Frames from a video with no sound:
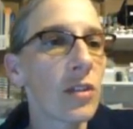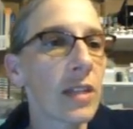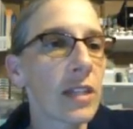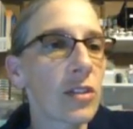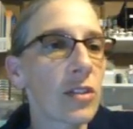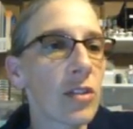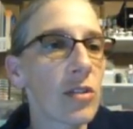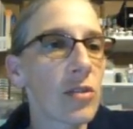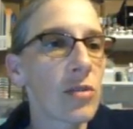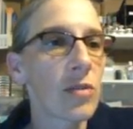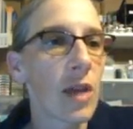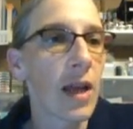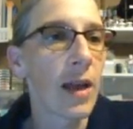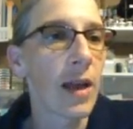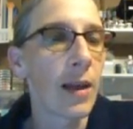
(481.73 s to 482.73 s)

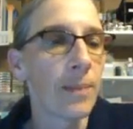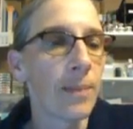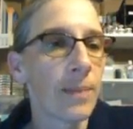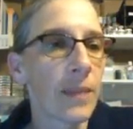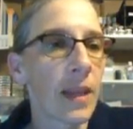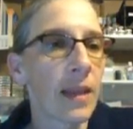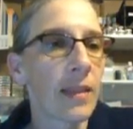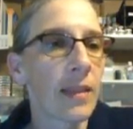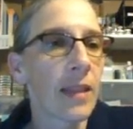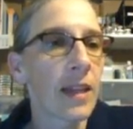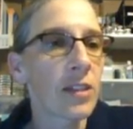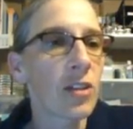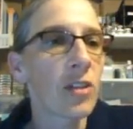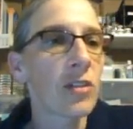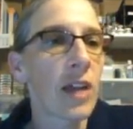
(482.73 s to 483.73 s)

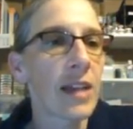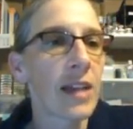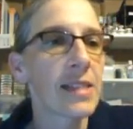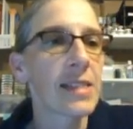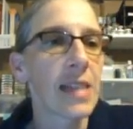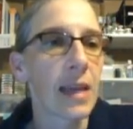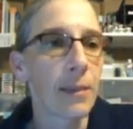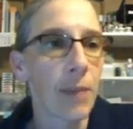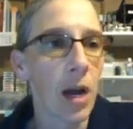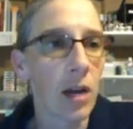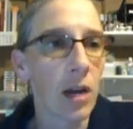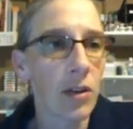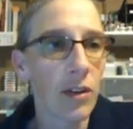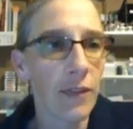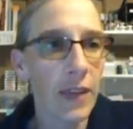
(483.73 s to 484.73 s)

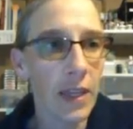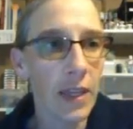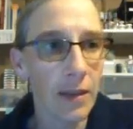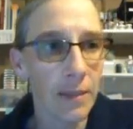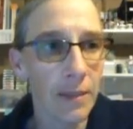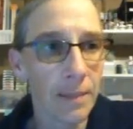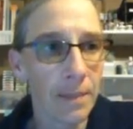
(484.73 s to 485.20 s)
electronystagmography,